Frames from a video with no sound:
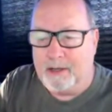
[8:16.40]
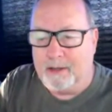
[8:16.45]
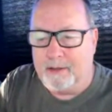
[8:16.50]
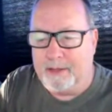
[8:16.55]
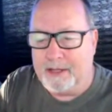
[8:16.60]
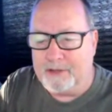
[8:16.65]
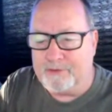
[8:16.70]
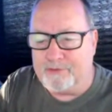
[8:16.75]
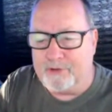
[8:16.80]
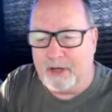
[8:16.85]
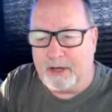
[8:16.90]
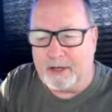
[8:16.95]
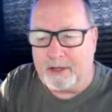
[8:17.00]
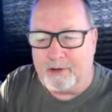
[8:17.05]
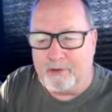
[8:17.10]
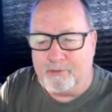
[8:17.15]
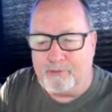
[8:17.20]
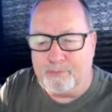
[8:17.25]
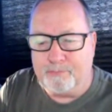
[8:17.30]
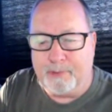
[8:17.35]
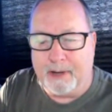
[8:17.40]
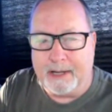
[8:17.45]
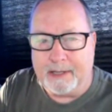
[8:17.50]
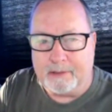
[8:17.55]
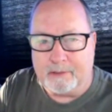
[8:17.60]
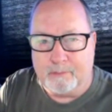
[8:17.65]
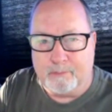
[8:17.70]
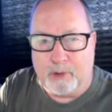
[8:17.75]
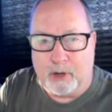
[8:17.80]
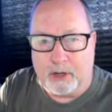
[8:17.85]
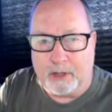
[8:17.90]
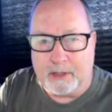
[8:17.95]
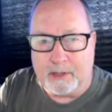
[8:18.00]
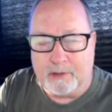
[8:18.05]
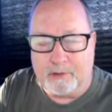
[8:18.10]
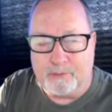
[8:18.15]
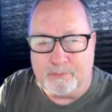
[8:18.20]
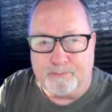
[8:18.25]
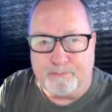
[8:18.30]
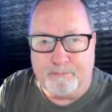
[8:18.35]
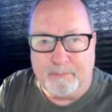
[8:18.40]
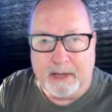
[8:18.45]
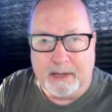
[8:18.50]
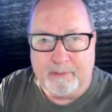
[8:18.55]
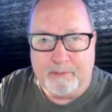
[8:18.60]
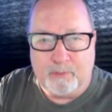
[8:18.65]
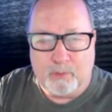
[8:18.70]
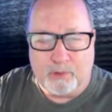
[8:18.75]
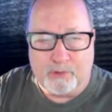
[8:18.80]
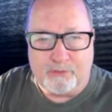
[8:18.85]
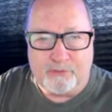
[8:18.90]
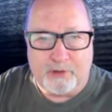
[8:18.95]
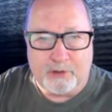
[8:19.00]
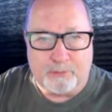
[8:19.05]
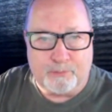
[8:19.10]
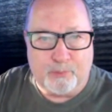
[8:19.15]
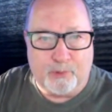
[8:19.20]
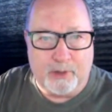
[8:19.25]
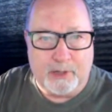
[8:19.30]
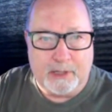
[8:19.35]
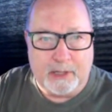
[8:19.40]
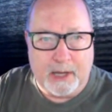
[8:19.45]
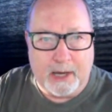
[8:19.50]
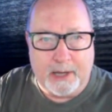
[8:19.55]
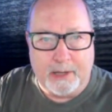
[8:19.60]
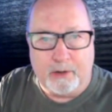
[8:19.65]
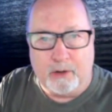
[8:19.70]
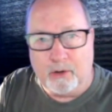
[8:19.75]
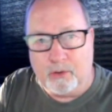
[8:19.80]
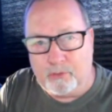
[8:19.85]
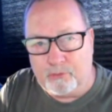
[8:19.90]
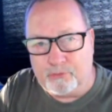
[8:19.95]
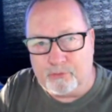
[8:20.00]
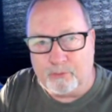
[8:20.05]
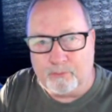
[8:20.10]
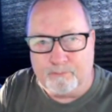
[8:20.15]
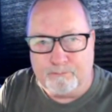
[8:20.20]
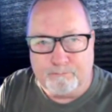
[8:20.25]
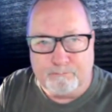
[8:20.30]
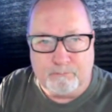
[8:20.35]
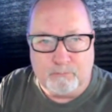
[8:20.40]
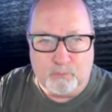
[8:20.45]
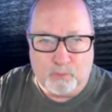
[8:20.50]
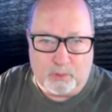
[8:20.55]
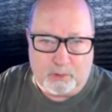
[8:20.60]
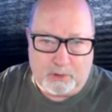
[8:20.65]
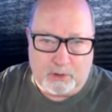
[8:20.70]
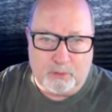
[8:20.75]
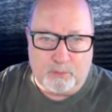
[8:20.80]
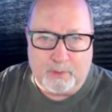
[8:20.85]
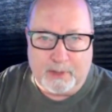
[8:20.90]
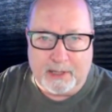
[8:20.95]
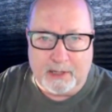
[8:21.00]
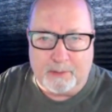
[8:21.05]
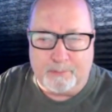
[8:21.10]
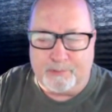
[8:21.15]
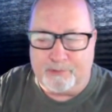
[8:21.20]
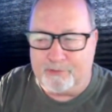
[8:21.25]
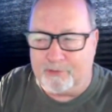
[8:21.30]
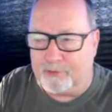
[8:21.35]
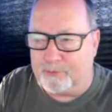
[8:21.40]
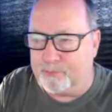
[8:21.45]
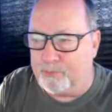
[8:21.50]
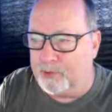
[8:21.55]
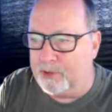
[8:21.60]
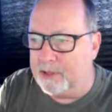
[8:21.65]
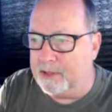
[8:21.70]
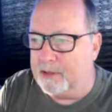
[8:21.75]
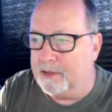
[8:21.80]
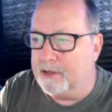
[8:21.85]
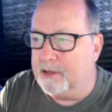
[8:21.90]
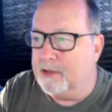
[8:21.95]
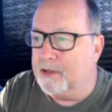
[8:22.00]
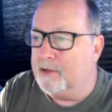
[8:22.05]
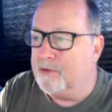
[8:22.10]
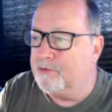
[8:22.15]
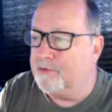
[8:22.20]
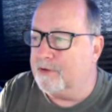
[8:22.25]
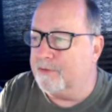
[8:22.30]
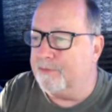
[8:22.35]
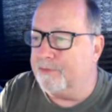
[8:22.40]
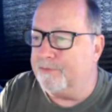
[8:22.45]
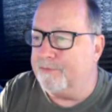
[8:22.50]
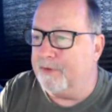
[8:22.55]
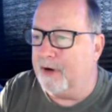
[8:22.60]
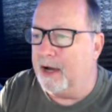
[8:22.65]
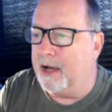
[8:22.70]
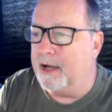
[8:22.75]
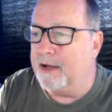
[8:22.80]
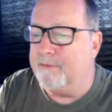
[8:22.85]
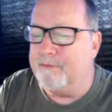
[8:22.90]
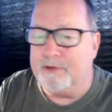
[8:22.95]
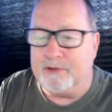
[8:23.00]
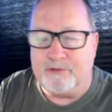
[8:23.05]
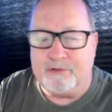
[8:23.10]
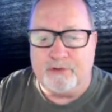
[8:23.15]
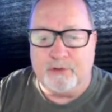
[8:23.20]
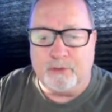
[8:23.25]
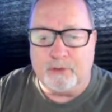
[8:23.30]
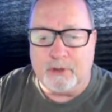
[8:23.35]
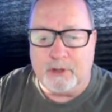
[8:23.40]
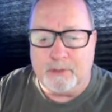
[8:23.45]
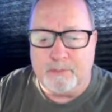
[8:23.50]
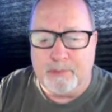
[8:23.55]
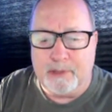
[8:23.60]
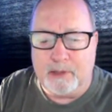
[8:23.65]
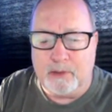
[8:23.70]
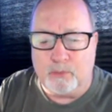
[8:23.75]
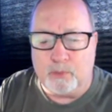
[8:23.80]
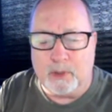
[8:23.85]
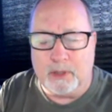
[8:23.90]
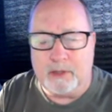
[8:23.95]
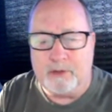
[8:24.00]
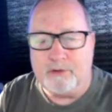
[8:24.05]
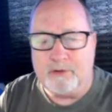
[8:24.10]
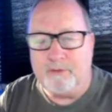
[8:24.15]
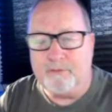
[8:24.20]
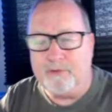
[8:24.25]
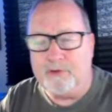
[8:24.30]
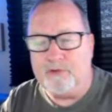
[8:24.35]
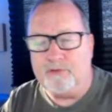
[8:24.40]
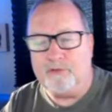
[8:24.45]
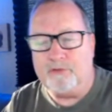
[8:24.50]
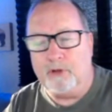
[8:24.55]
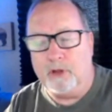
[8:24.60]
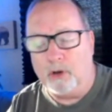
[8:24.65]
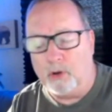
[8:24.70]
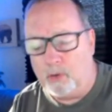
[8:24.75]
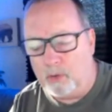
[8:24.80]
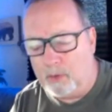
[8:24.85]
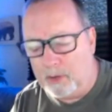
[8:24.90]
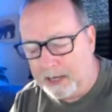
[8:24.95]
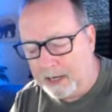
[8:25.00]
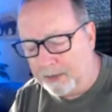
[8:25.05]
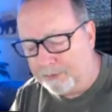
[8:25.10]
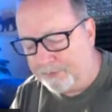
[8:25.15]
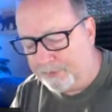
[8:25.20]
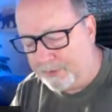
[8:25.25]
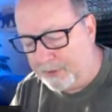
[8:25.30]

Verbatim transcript: That's not going to spike the market. It's maybe worth 6.90. So could we end up at 6.75? It's still going to be relatively slow out